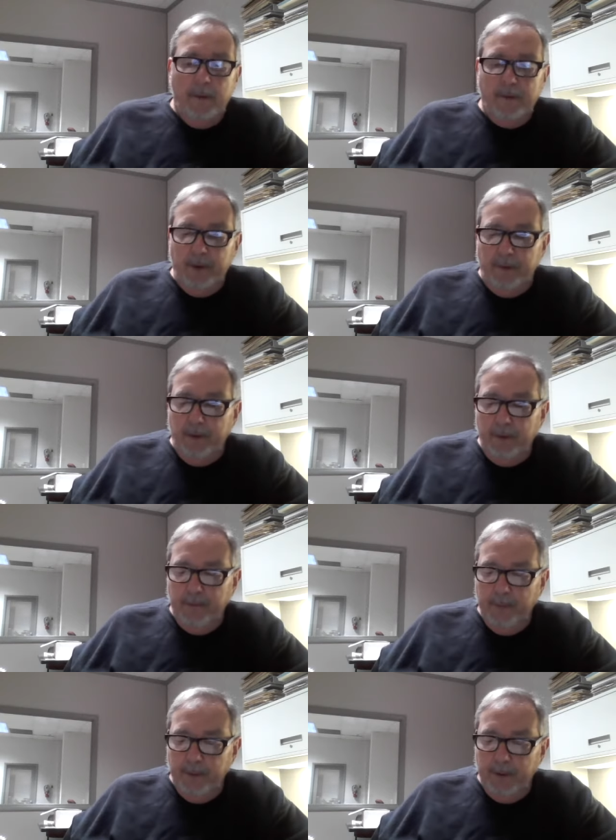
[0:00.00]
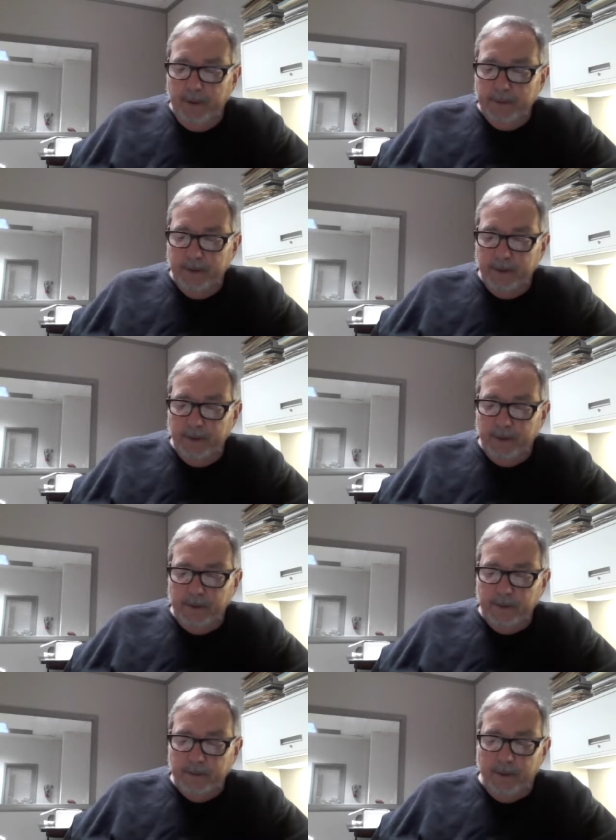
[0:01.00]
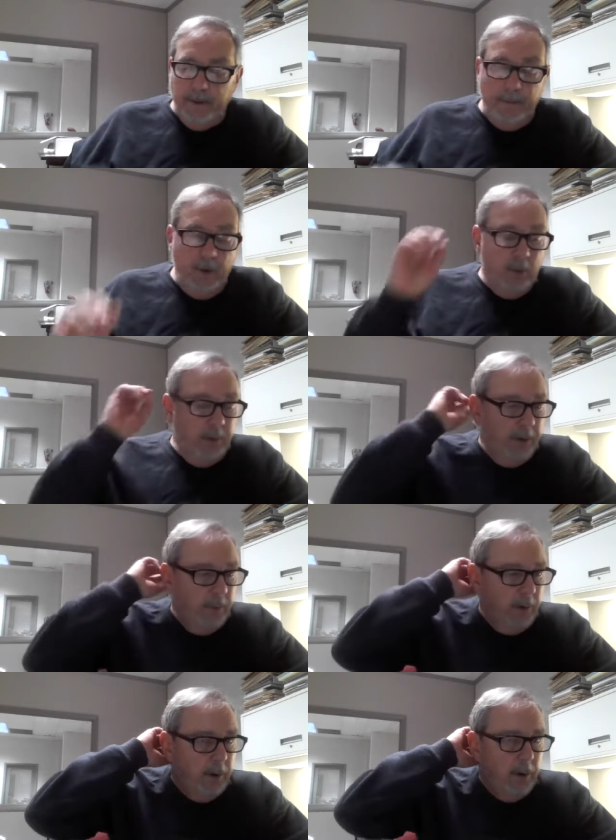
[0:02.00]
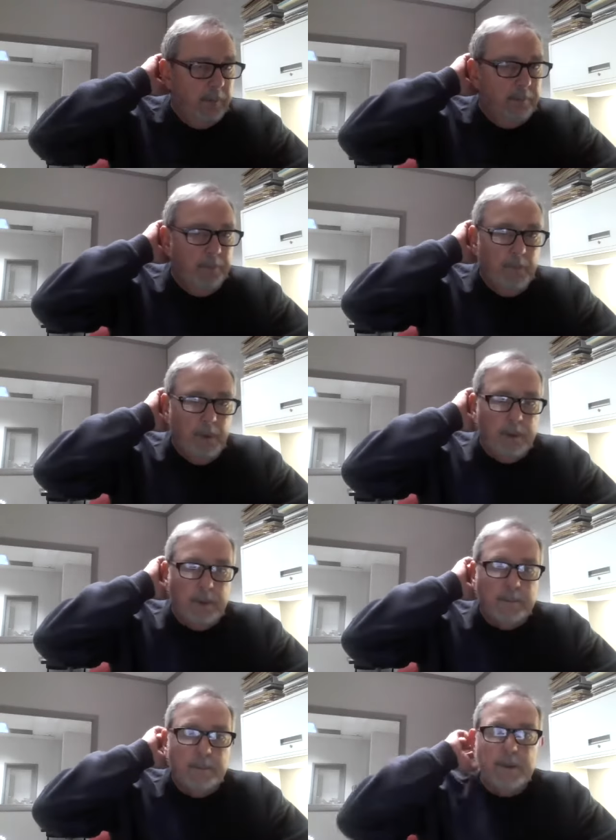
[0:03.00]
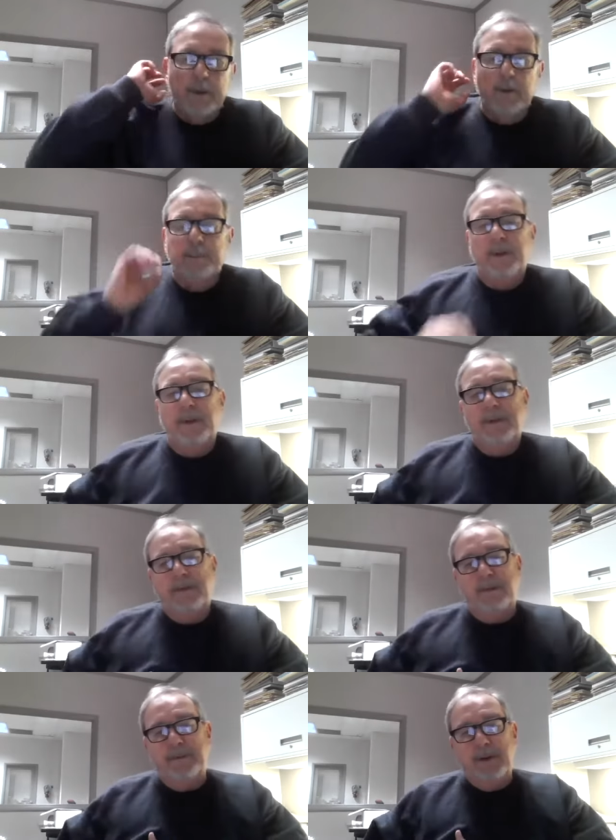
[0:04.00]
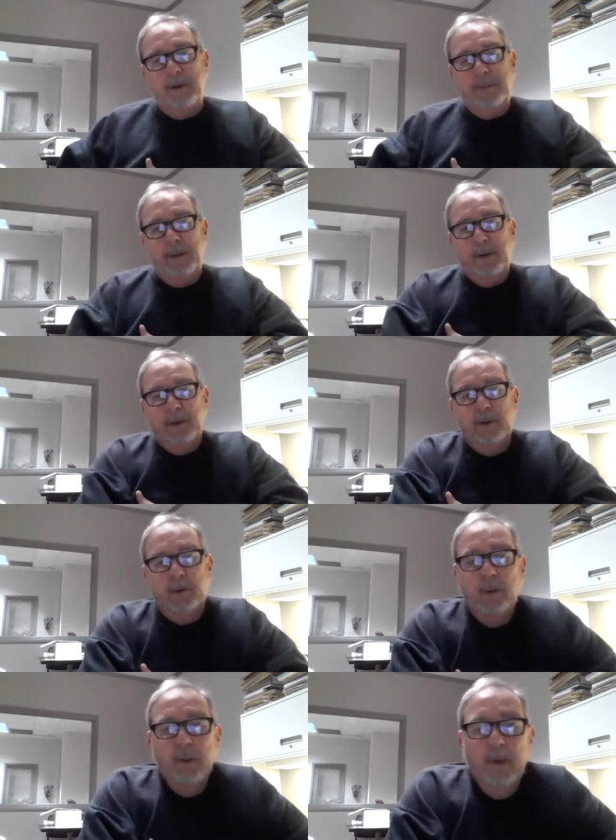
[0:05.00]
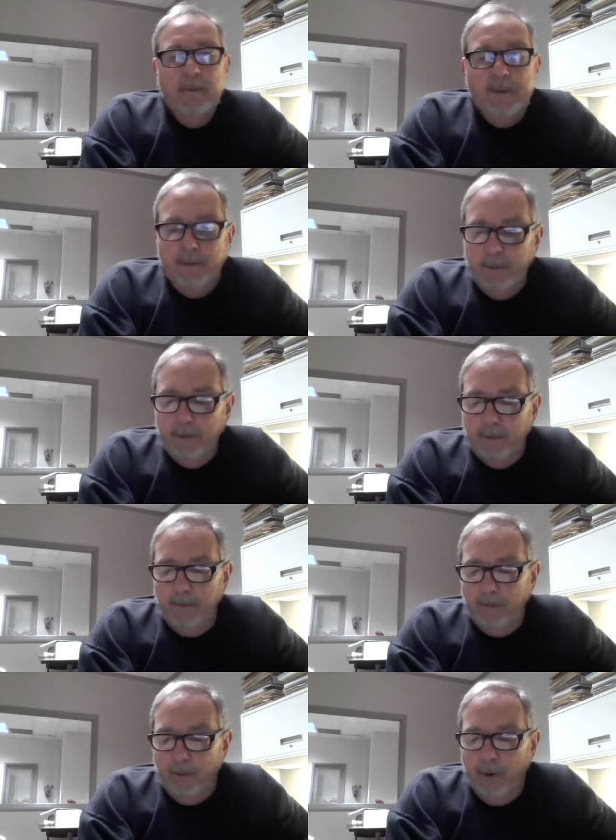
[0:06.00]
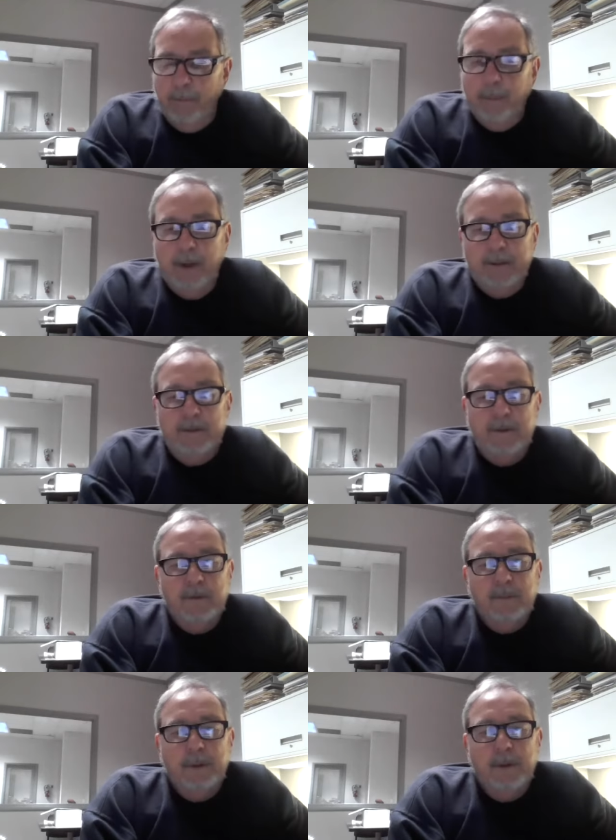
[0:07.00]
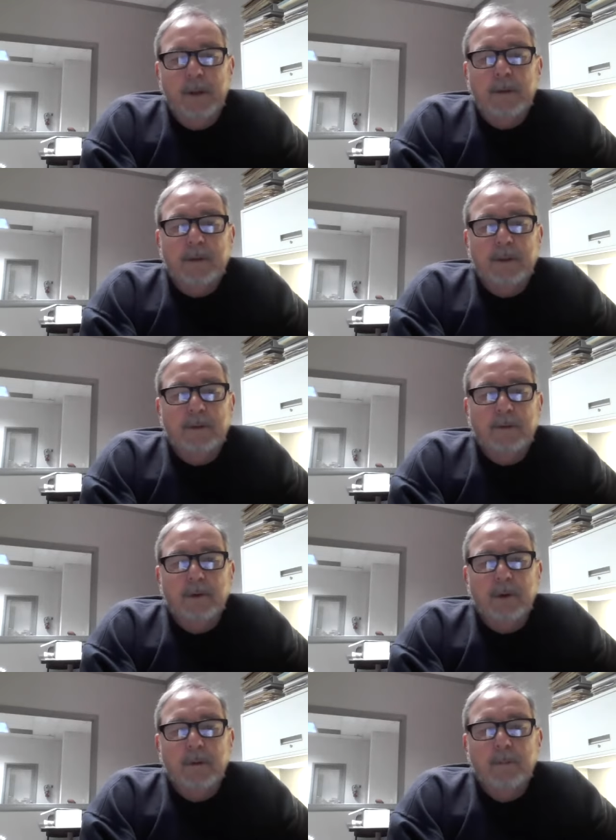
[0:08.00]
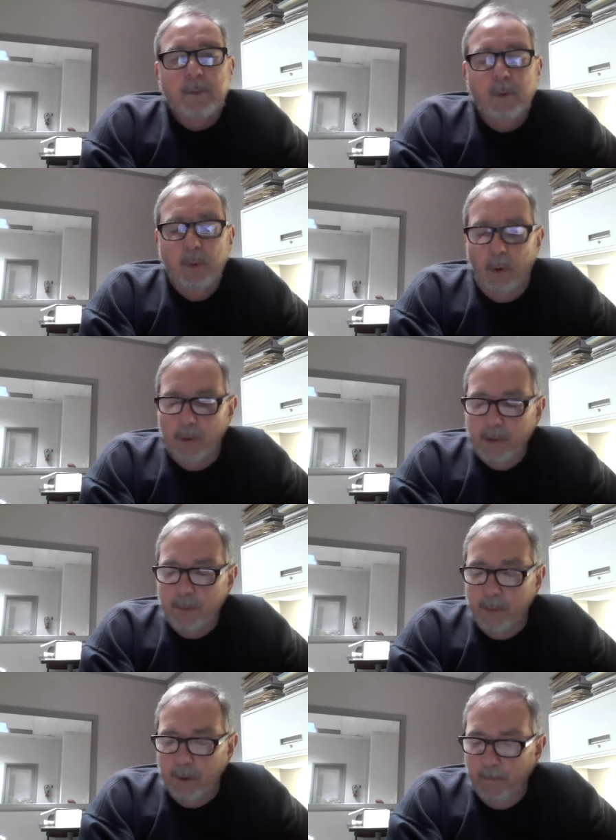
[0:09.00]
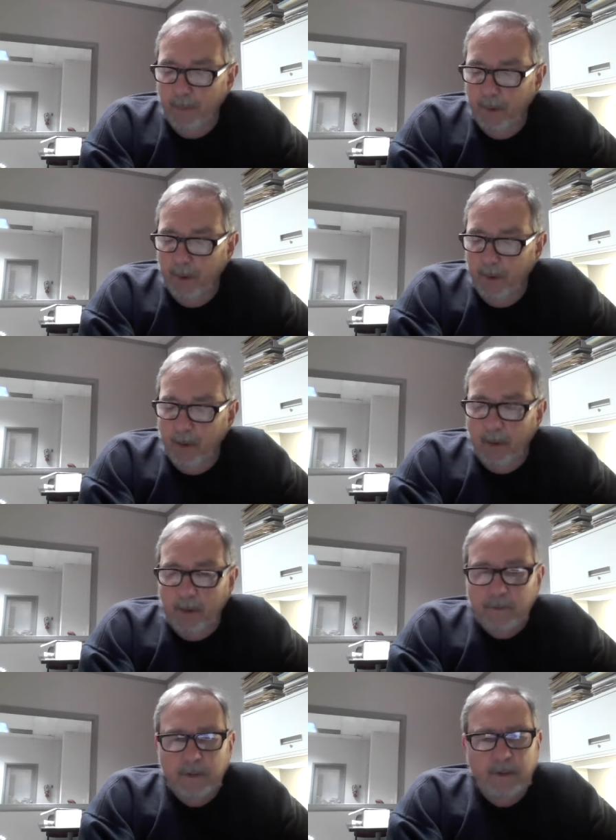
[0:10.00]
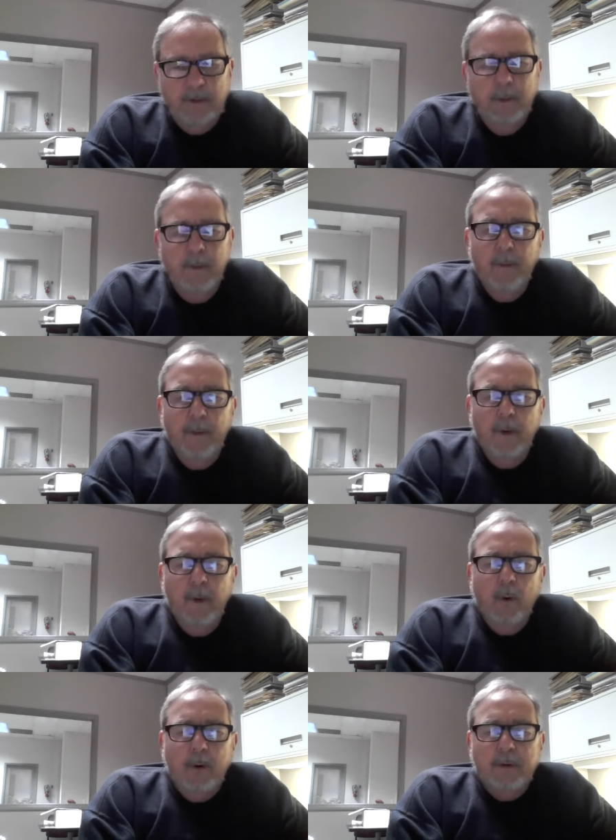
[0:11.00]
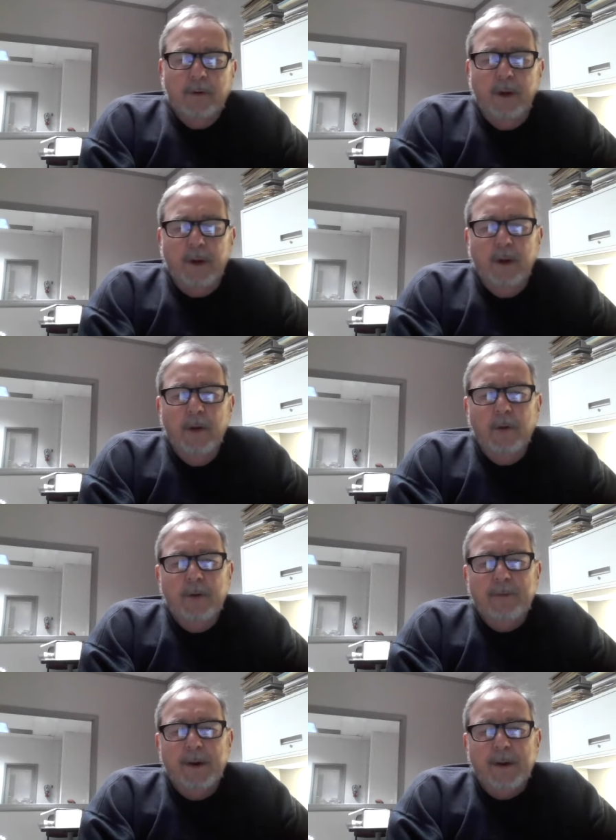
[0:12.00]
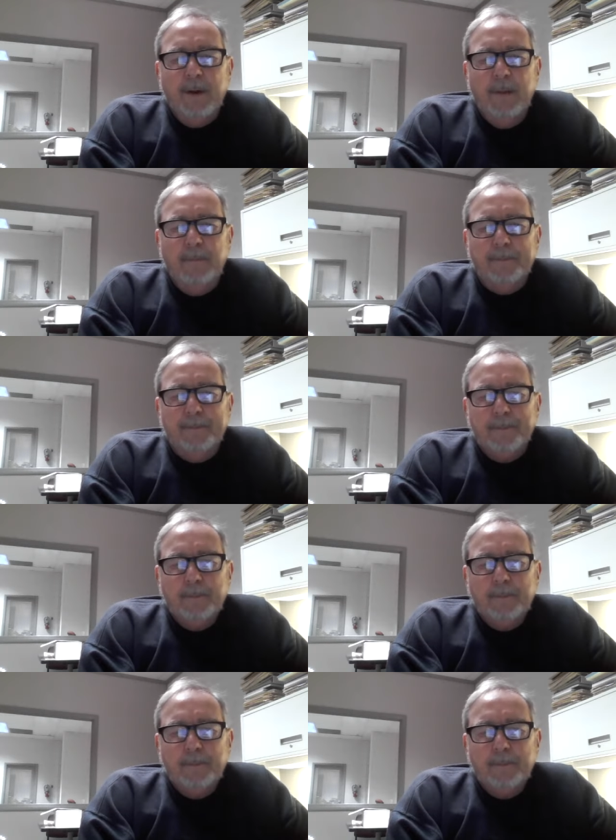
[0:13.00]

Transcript: Also, to, from today's headlines, um, you'll read where a, um, a, company is developing a new facility for a plastics plant that is to come to Orangeburg. You'll also want to take note of the fact that